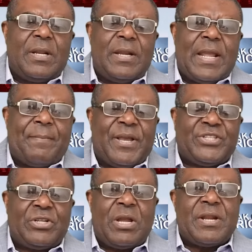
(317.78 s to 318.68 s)
the
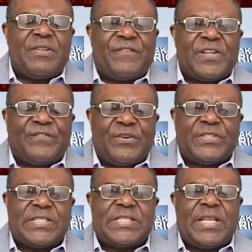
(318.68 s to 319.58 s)
Ambazonia Defense
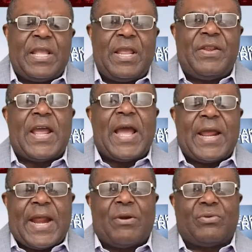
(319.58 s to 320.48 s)
Forces in their
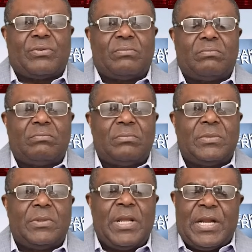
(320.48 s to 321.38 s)
hideout
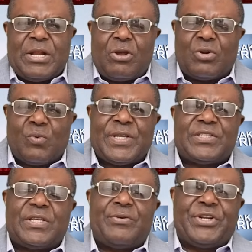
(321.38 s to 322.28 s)
in the
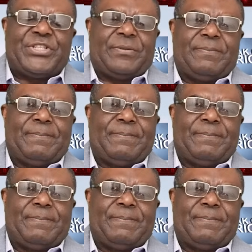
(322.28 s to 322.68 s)
northwest region.